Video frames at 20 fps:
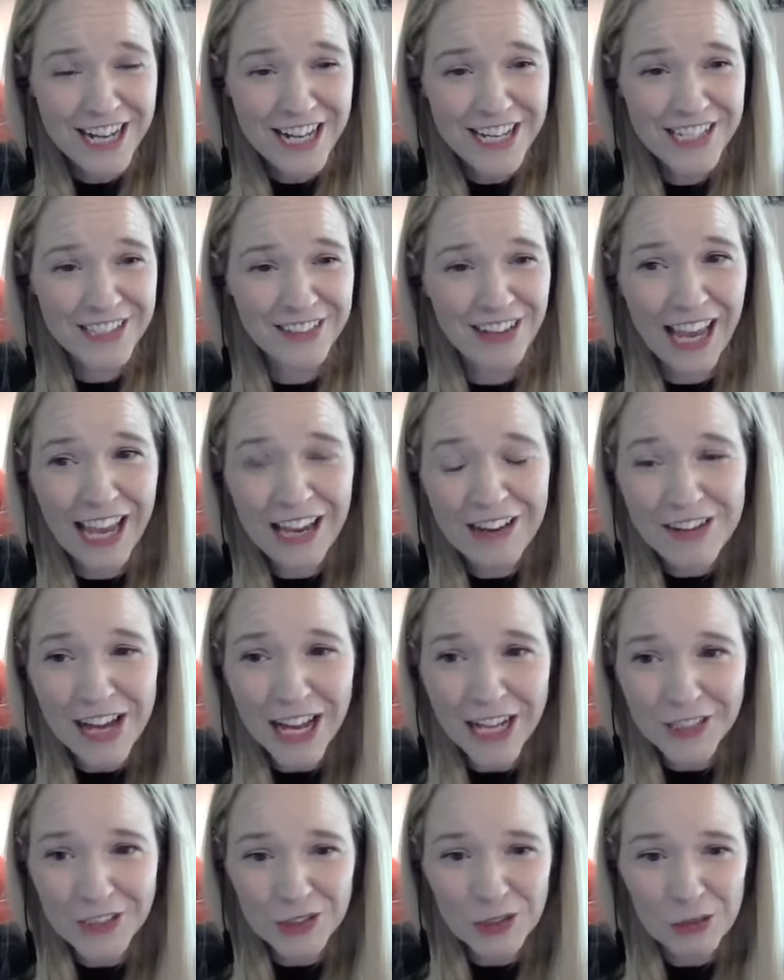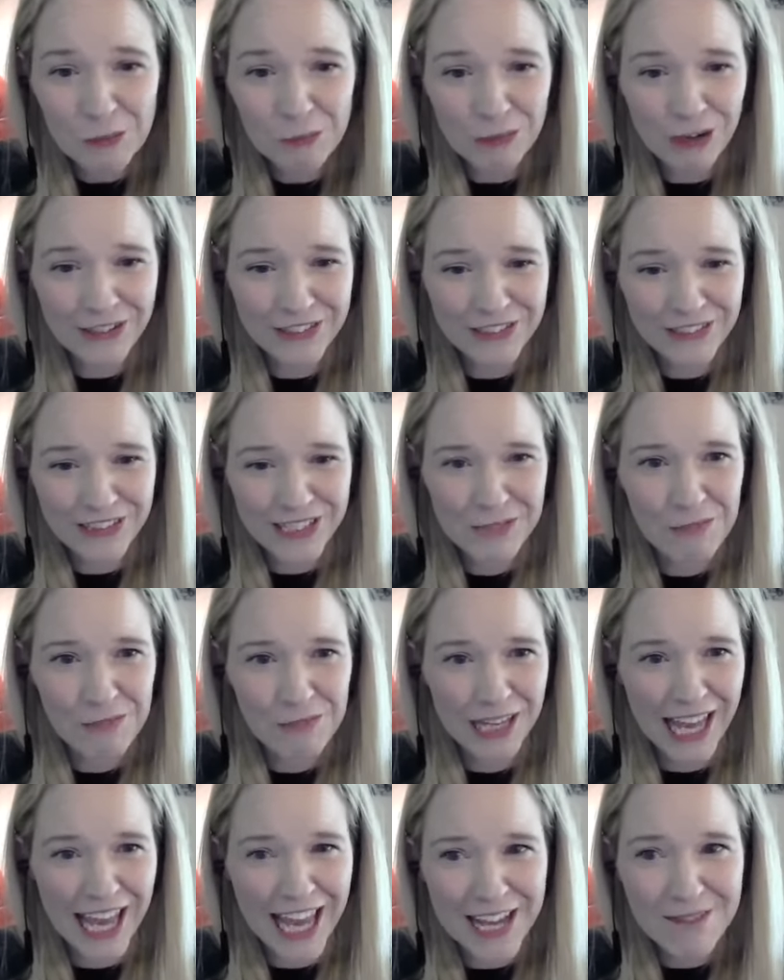So how natural products
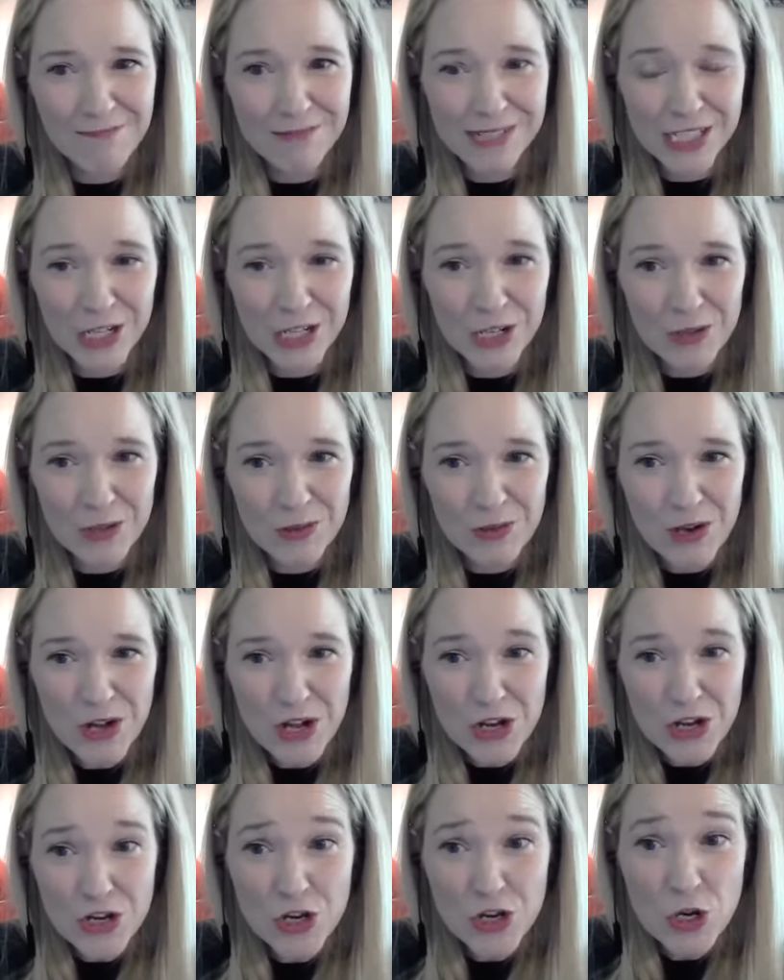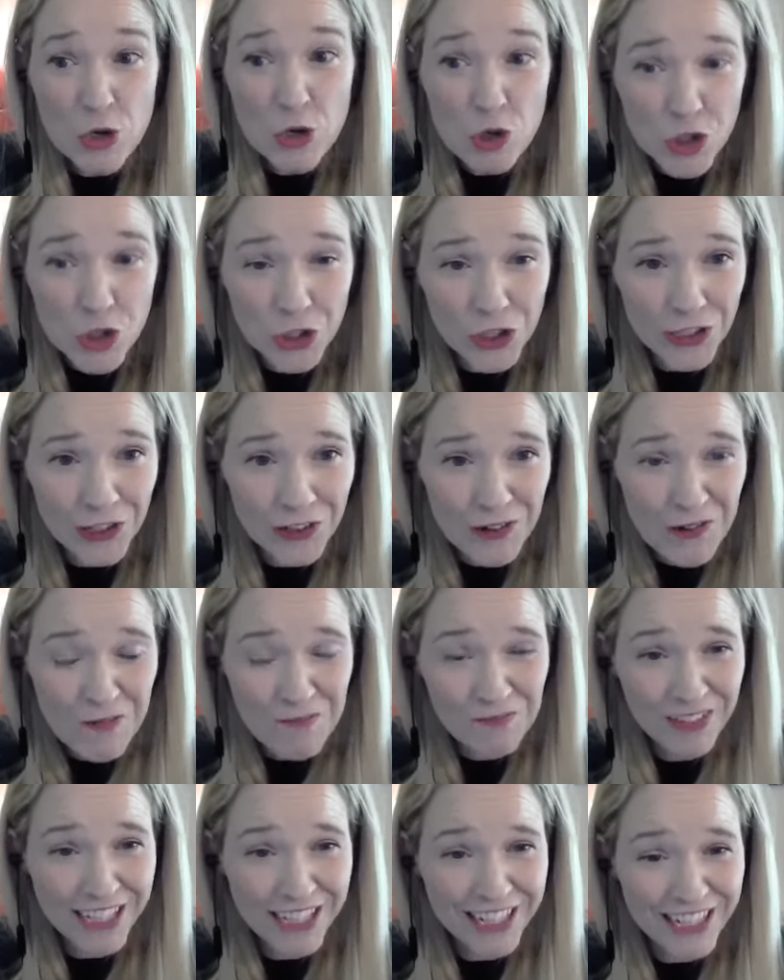became so neutral,
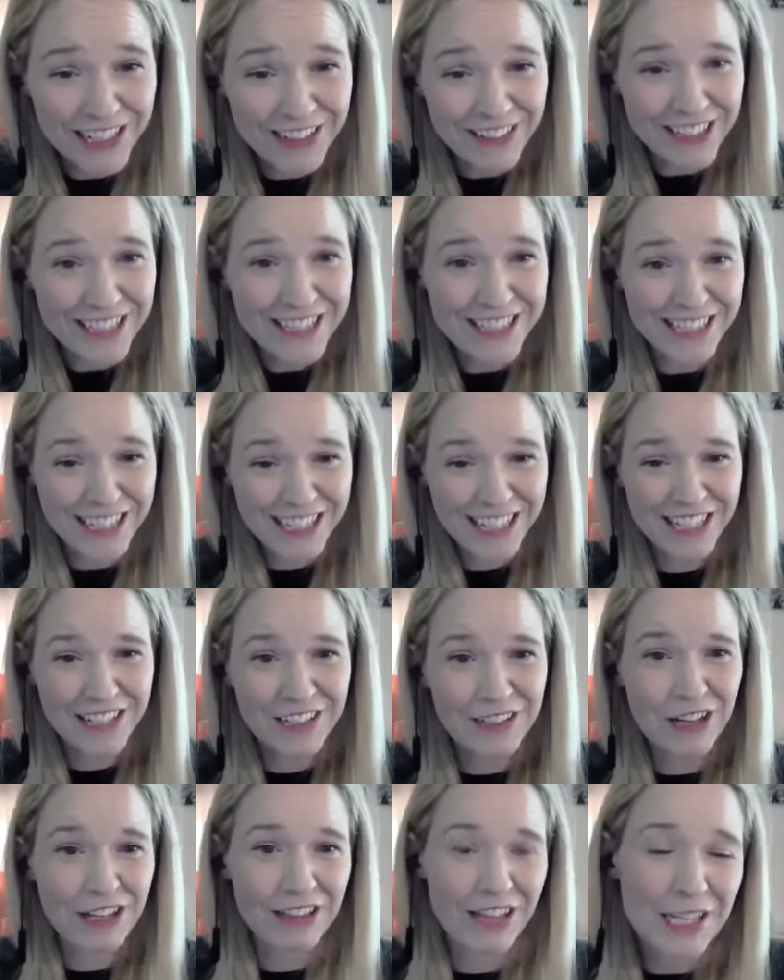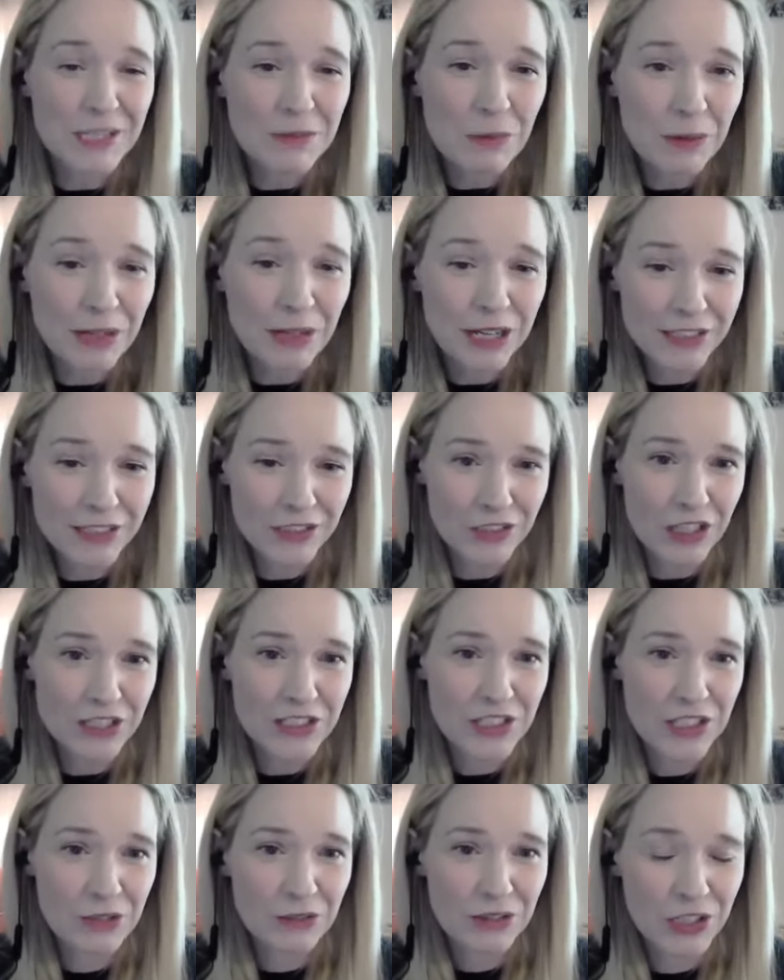and that's what we kind of try to
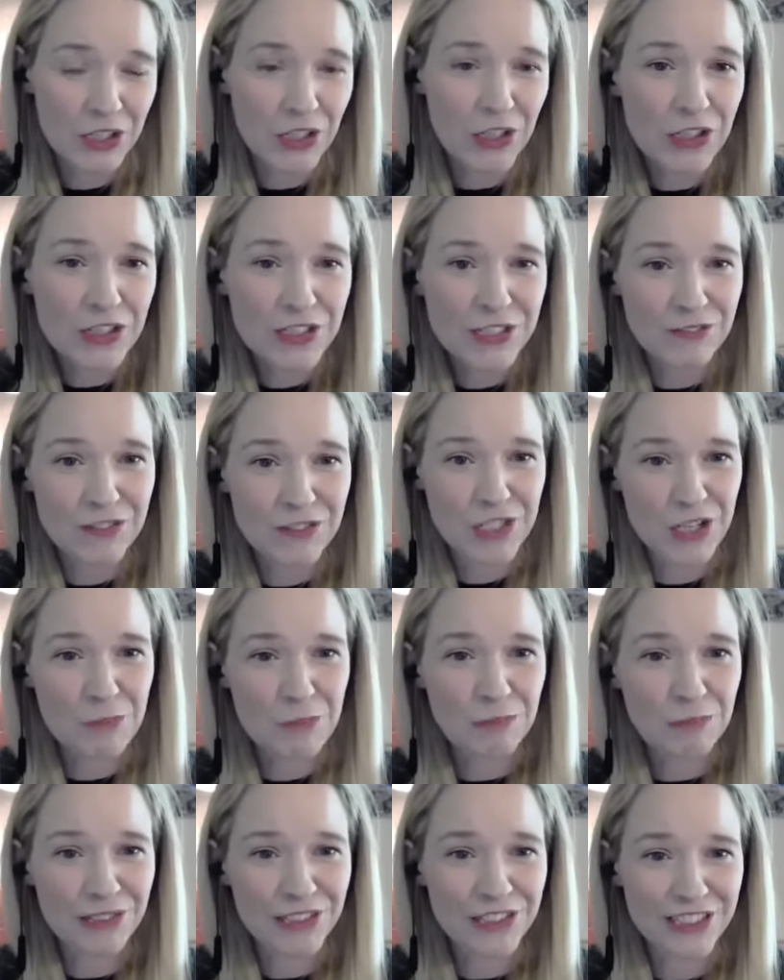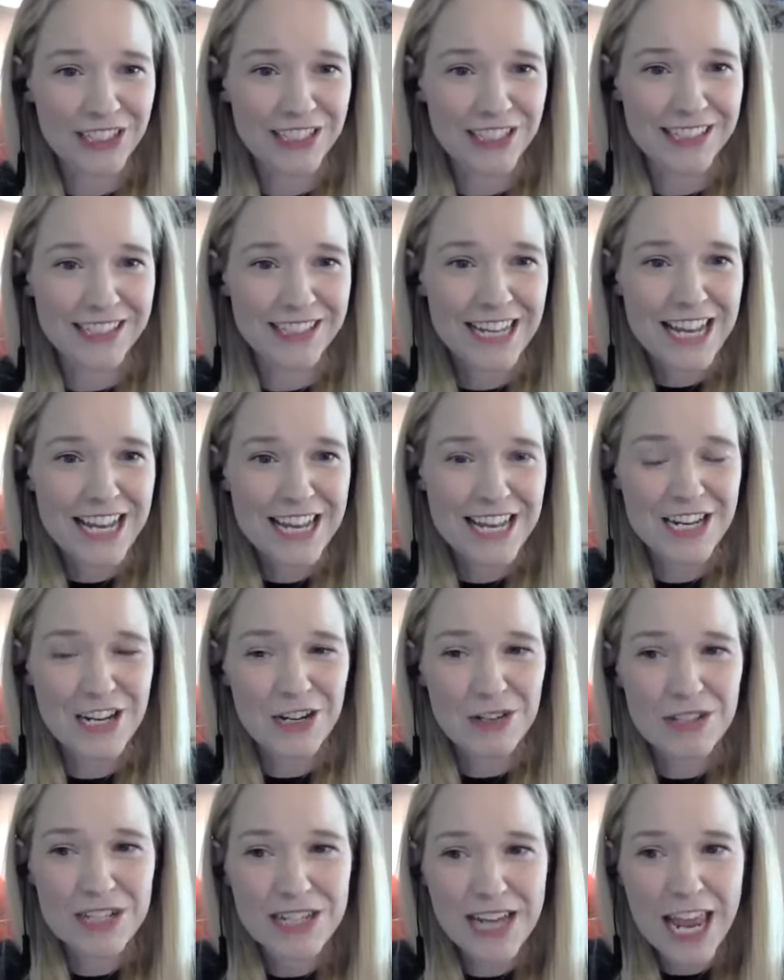do with the colours of the toothbrushes,
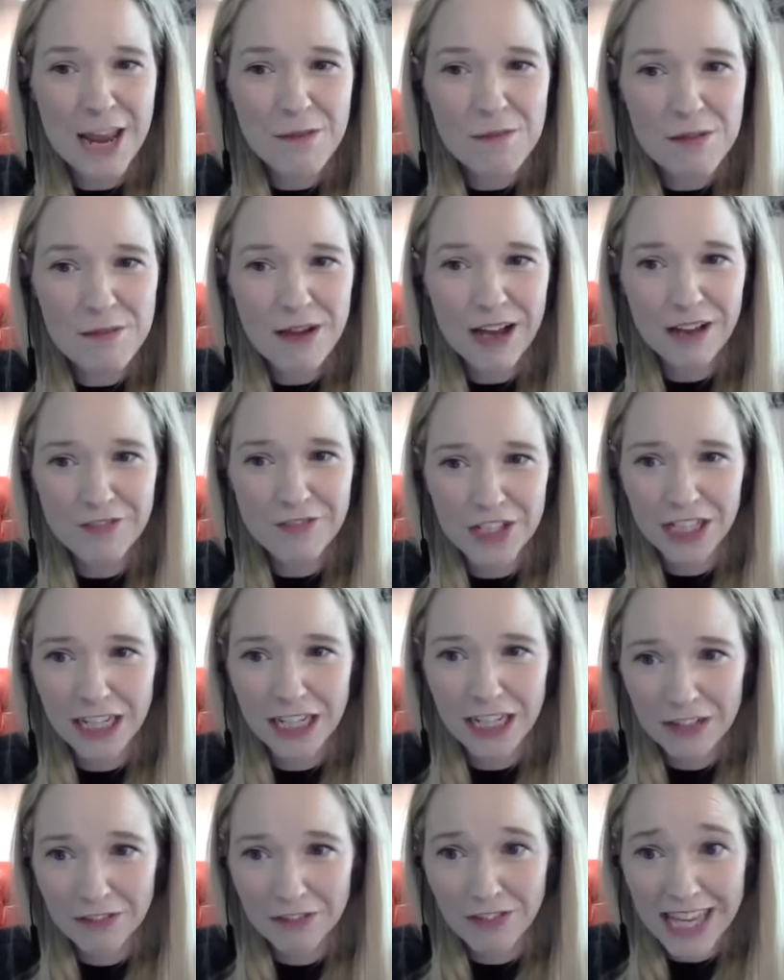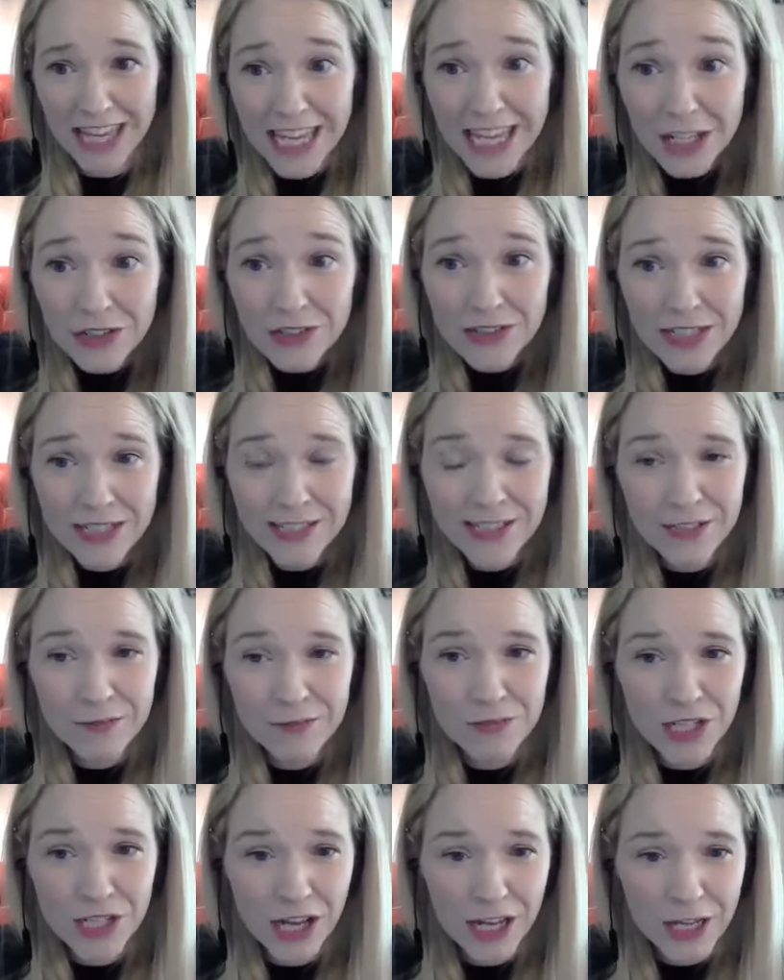to name them after kind of ecosystem
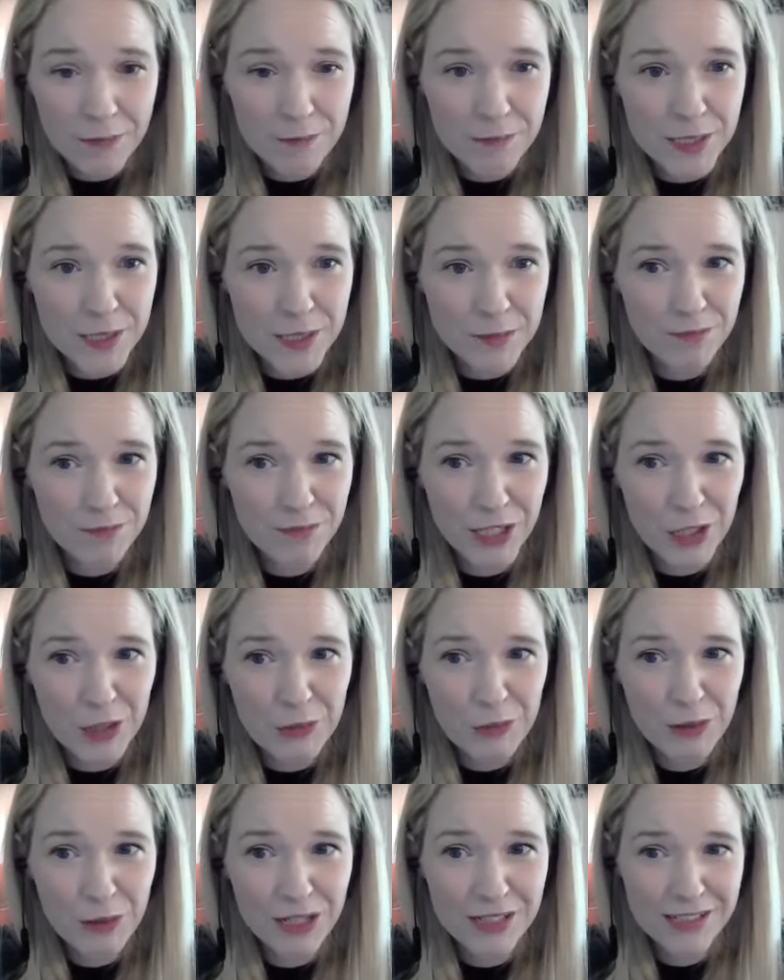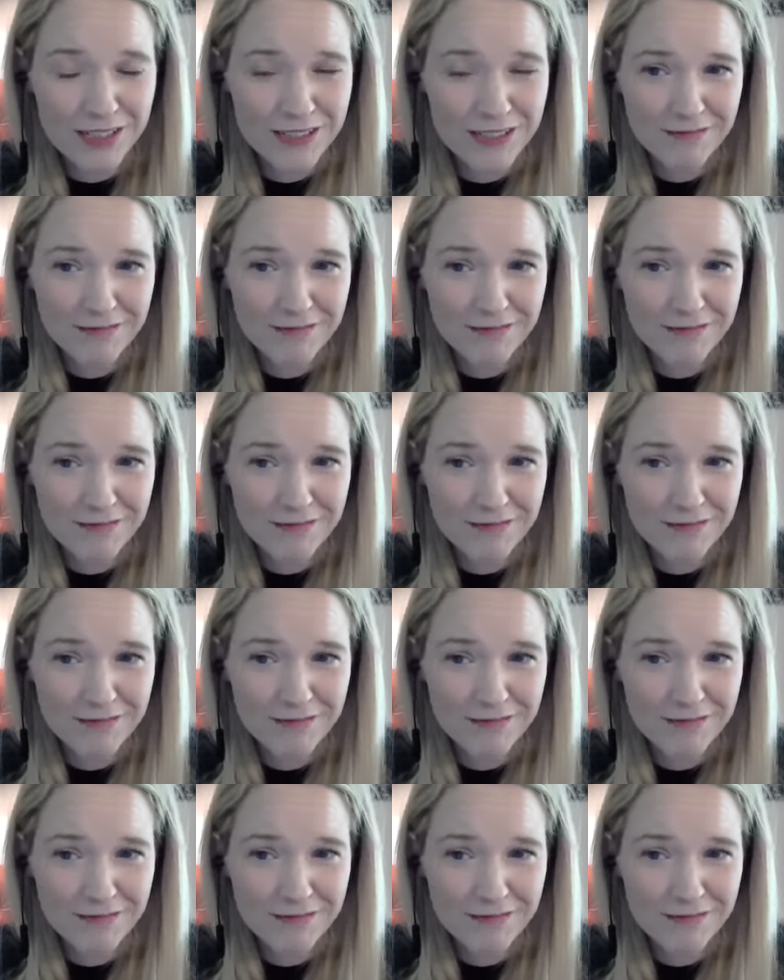types, because